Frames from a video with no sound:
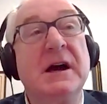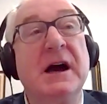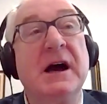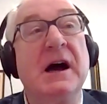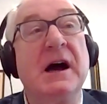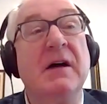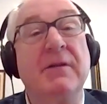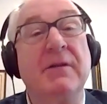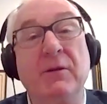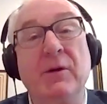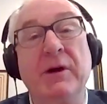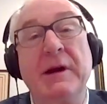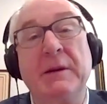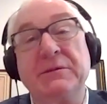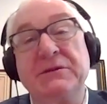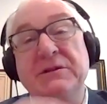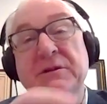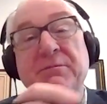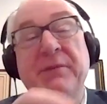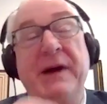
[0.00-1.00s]
that went
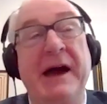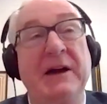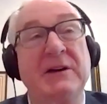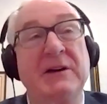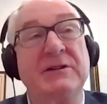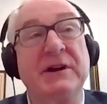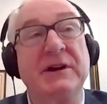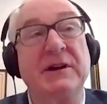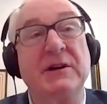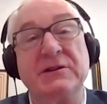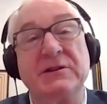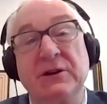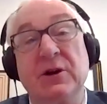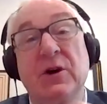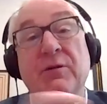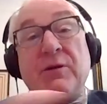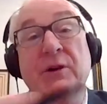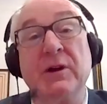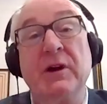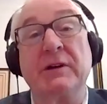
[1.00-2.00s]
up some back stairs that
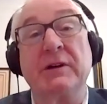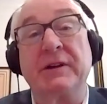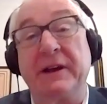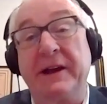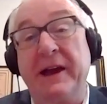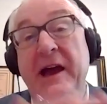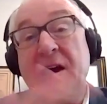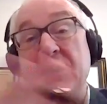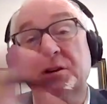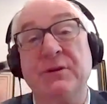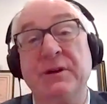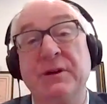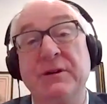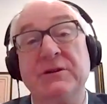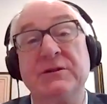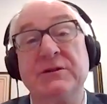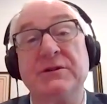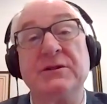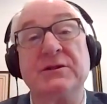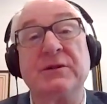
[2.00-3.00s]
overlooked the cash
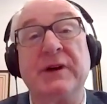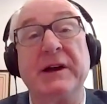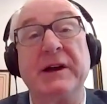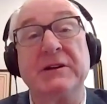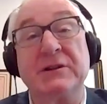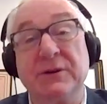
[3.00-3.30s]
registers, right?